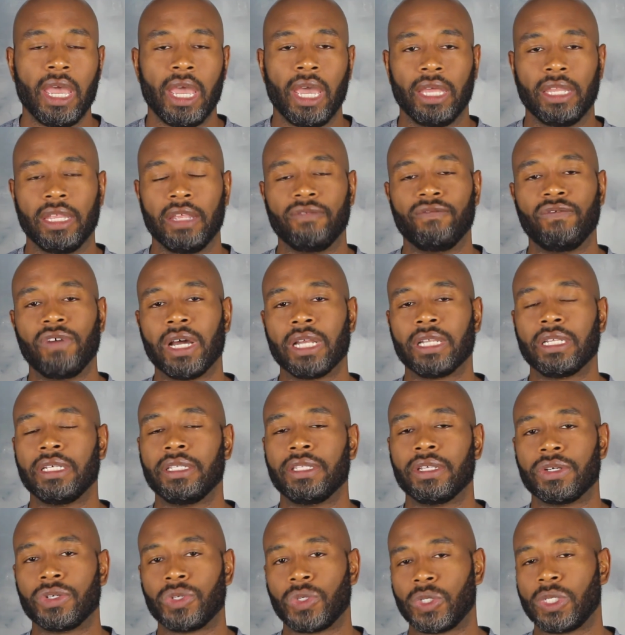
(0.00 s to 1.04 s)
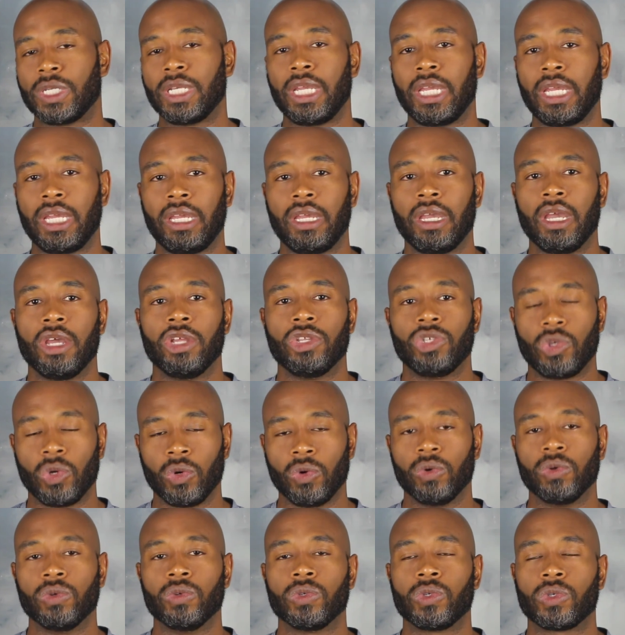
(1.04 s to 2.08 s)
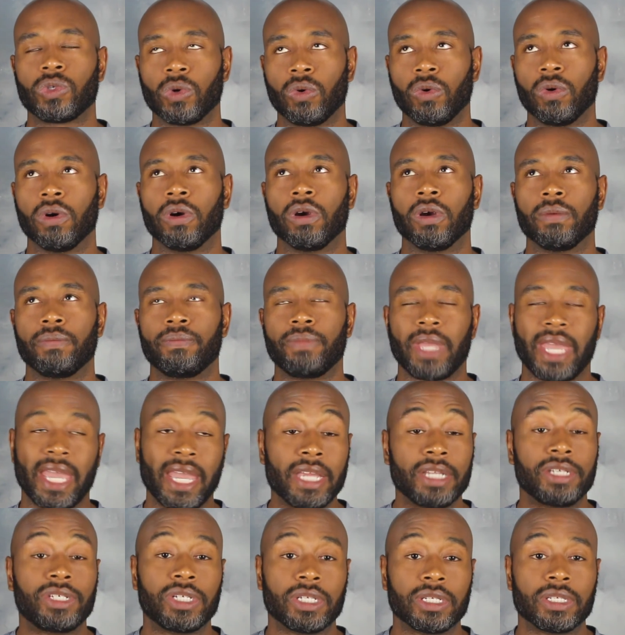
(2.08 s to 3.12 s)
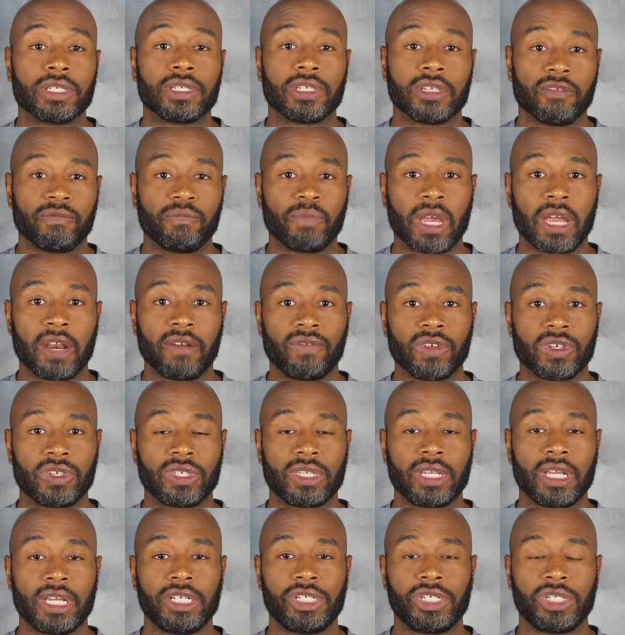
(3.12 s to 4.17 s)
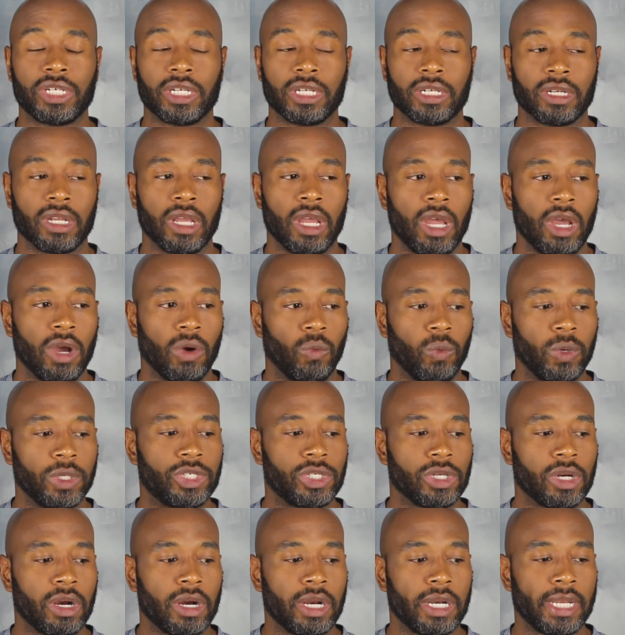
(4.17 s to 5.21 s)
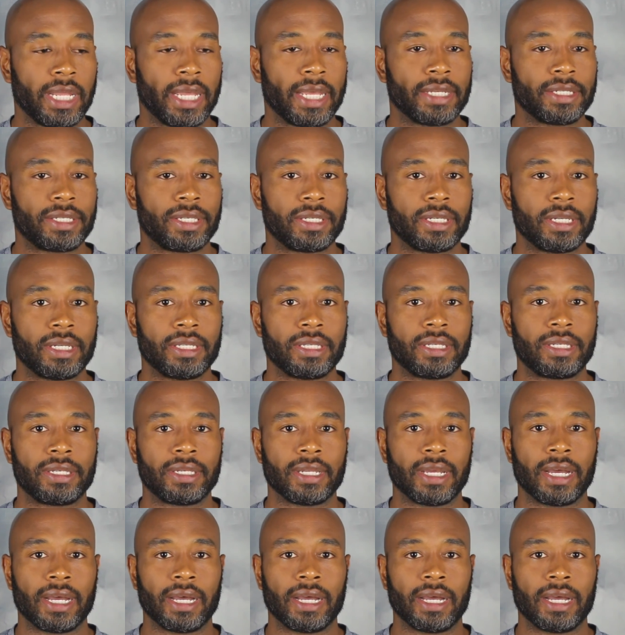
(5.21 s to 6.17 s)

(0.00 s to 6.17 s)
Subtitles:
And then finally there's C, tools or agents of manifestation, which are in essence